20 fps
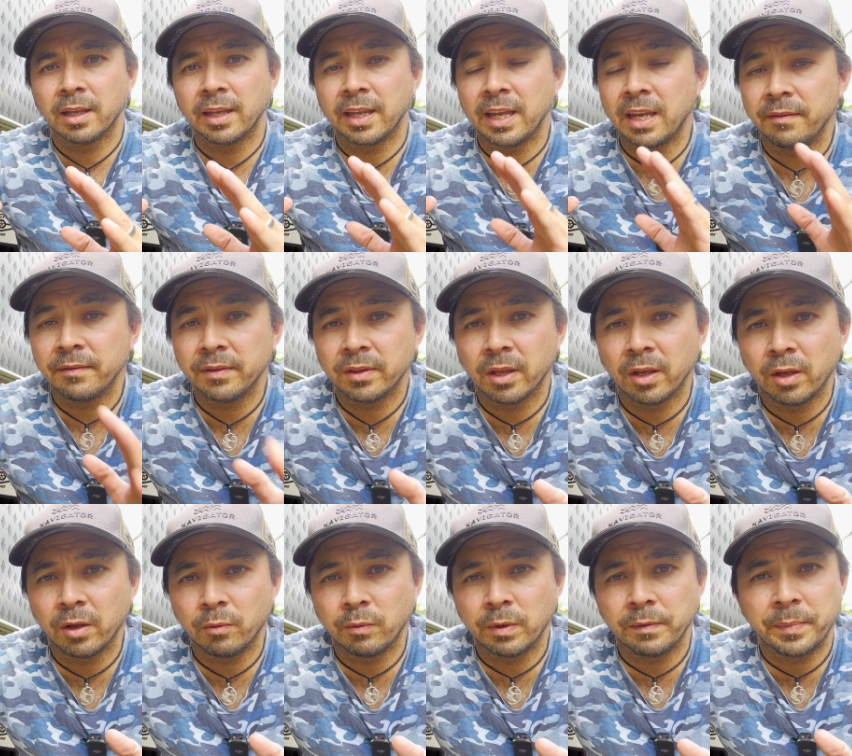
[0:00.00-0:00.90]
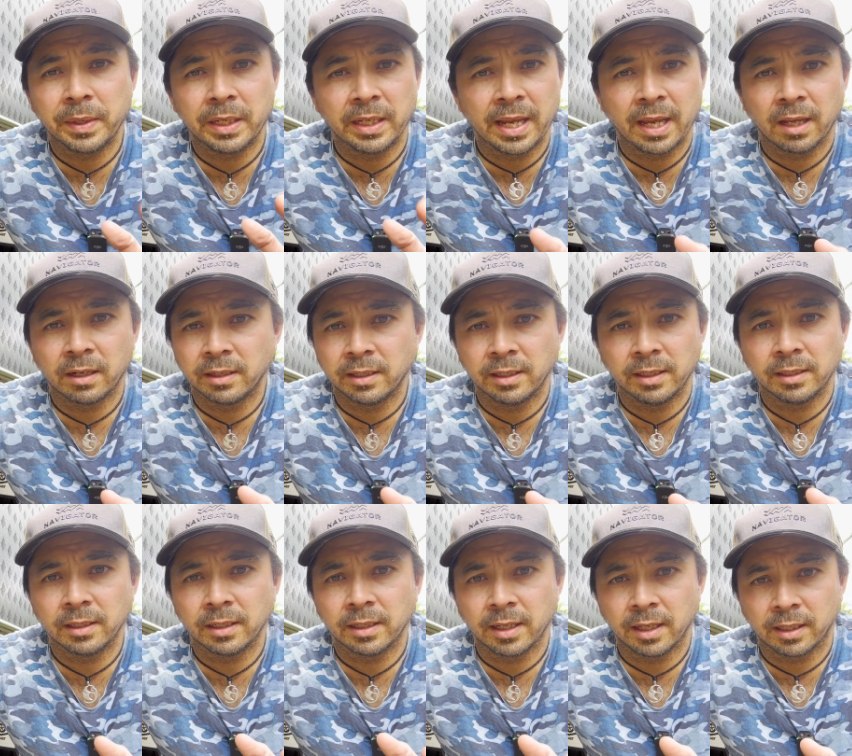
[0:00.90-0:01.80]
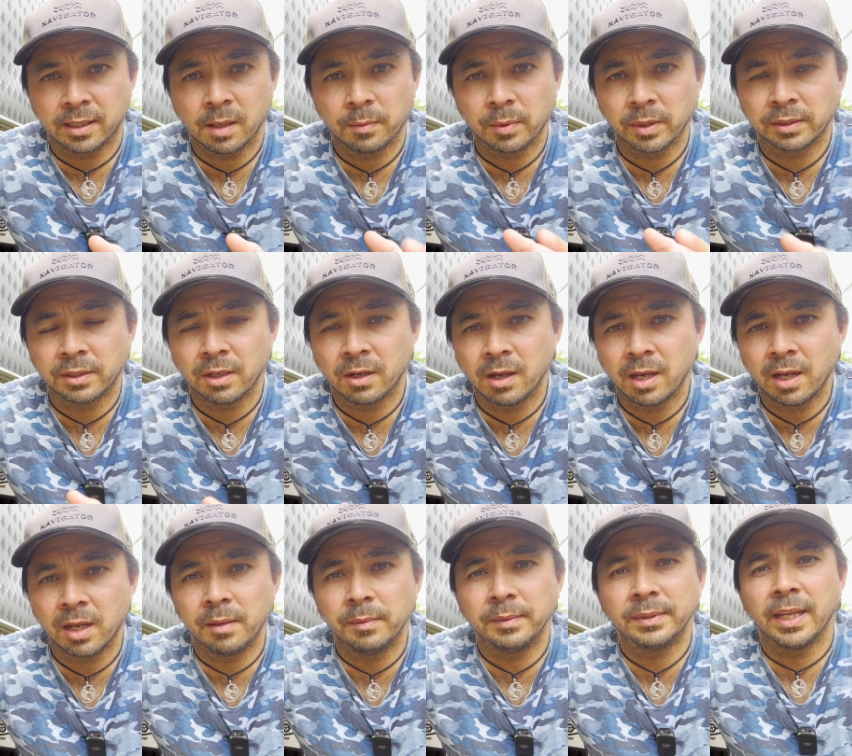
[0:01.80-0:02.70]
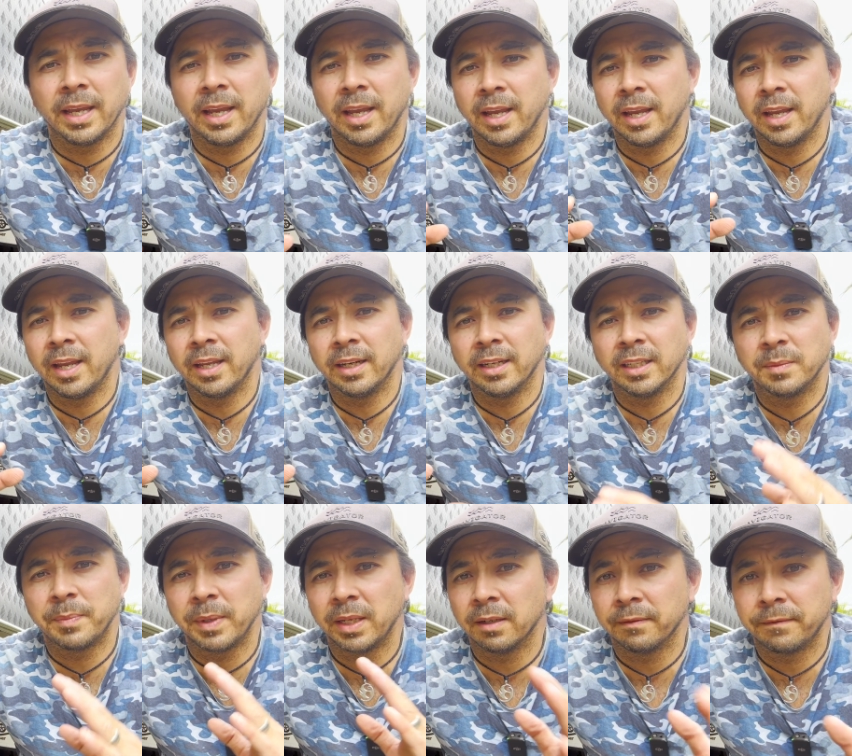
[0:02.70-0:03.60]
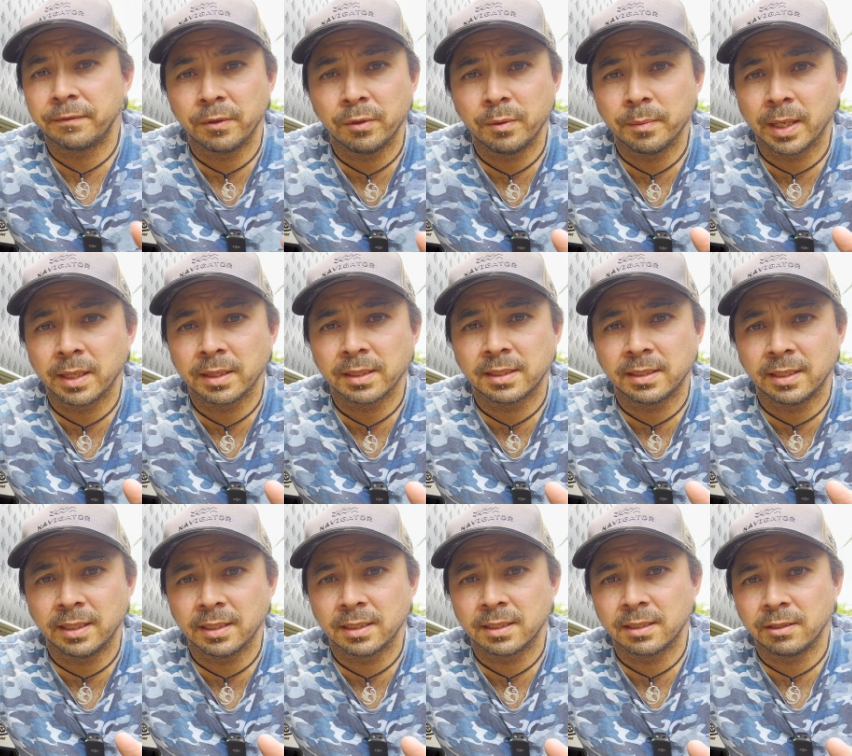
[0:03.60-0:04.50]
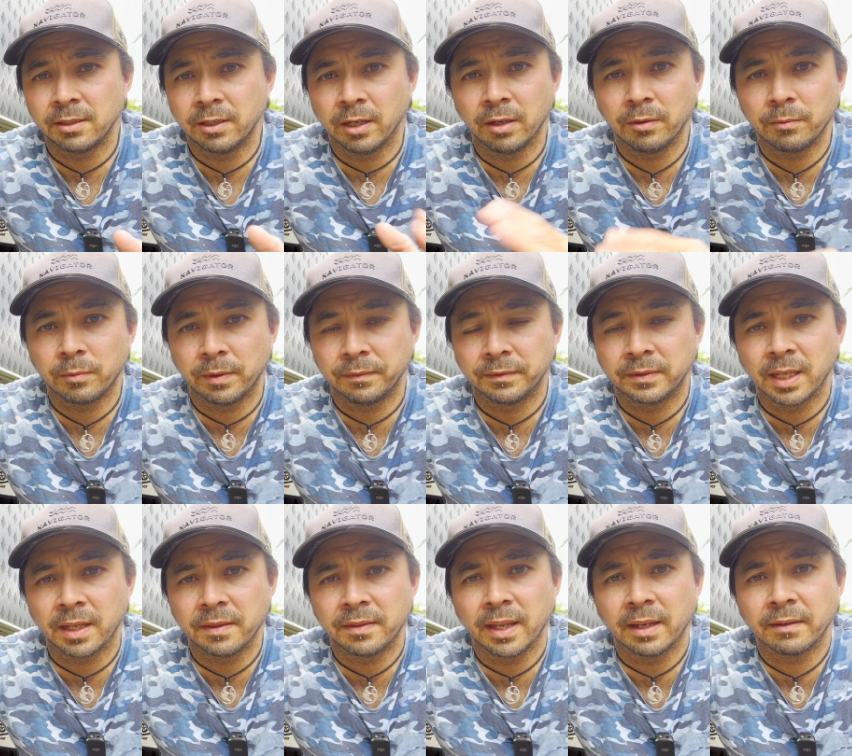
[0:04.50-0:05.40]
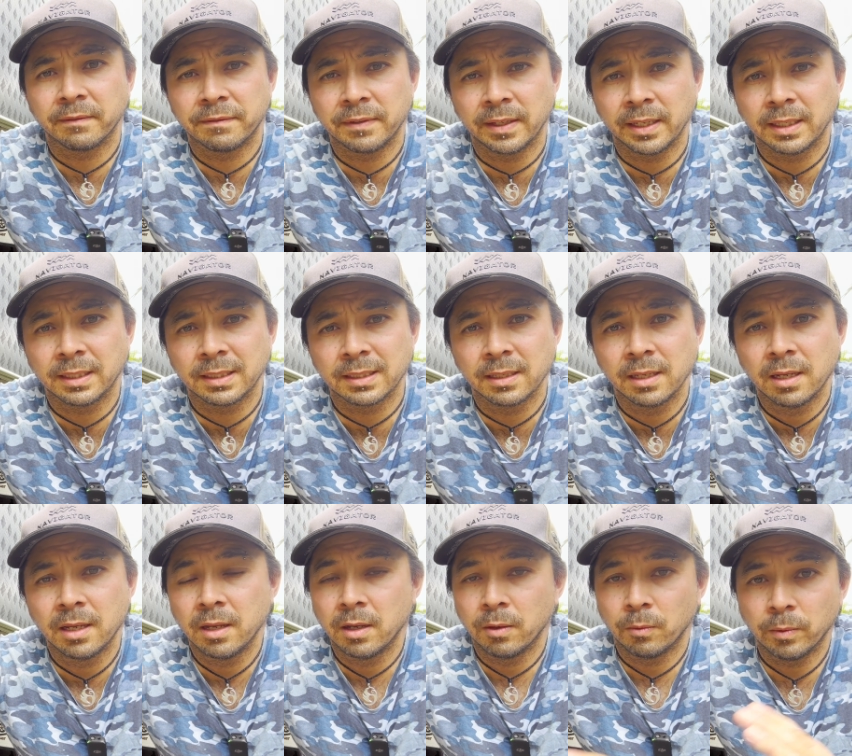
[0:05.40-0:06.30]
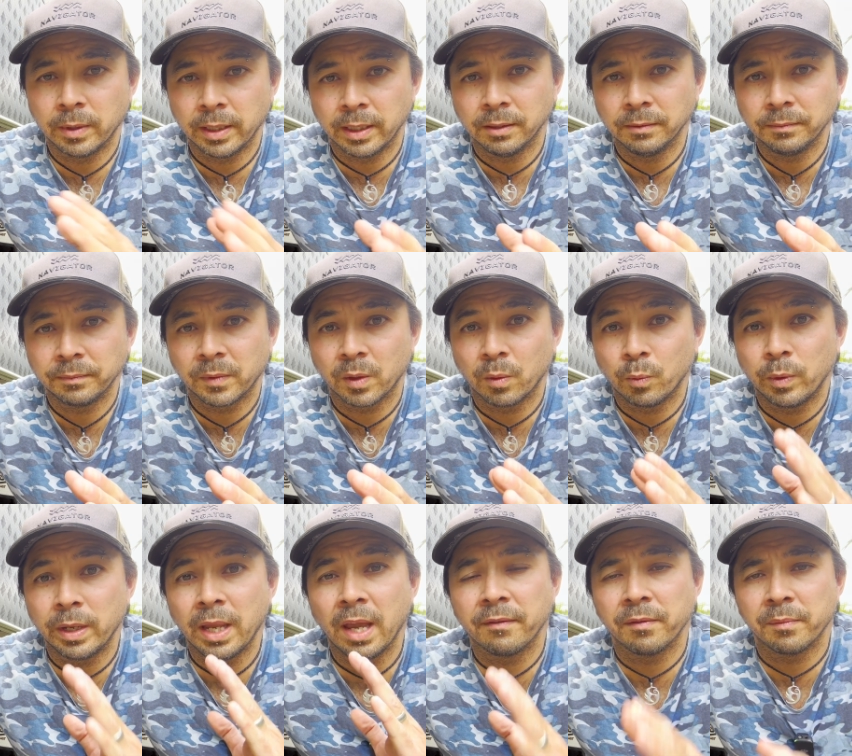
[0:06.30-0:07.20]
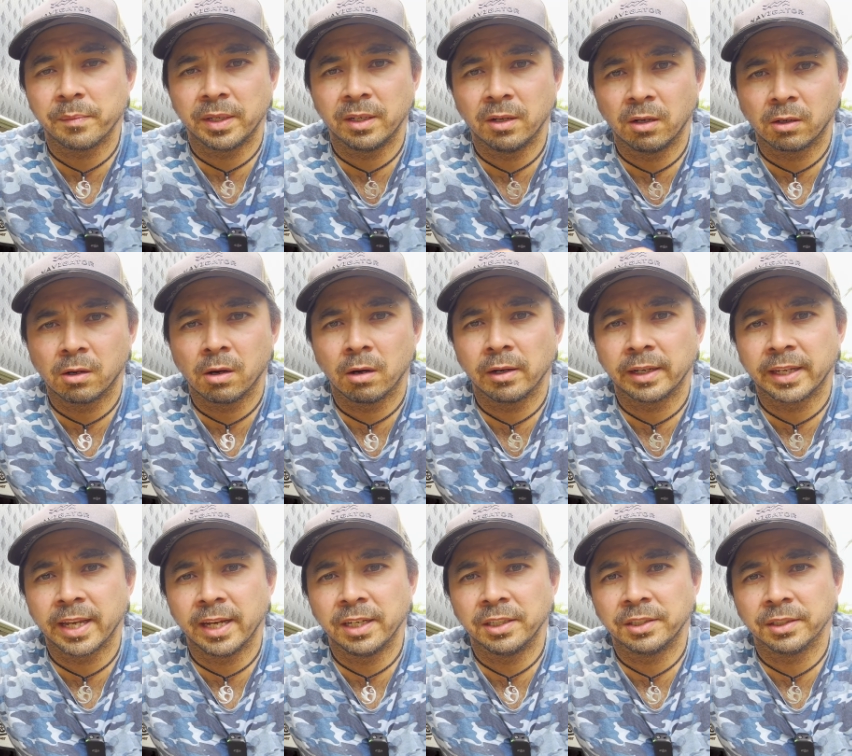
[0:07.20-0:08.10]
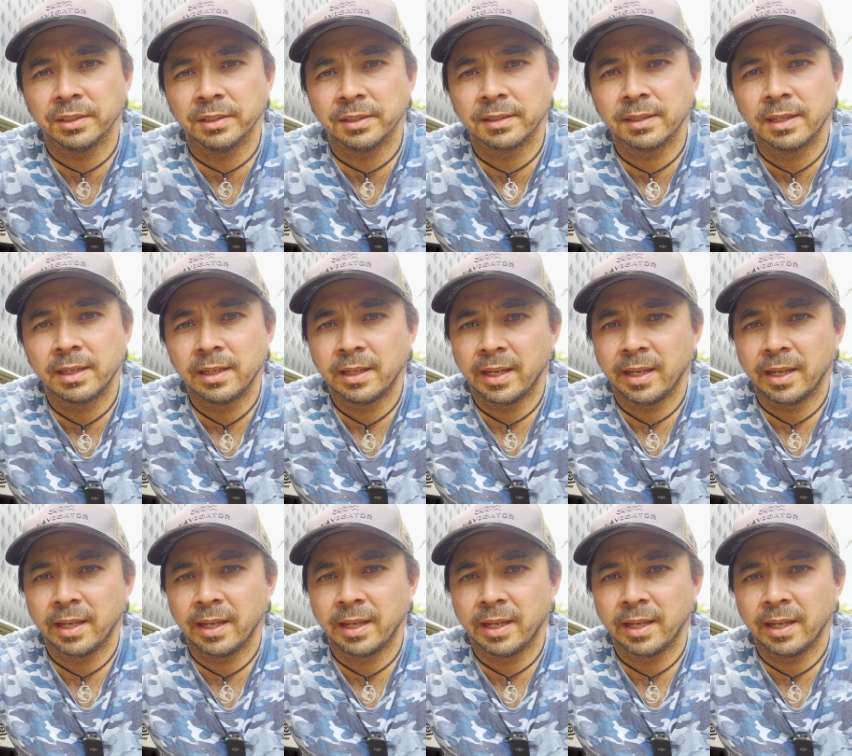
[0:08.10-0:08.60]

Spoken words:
even though we've been out in it a couple of times and it's been a few months since, you know, we've done that fix, well, we haven't been on corrugations.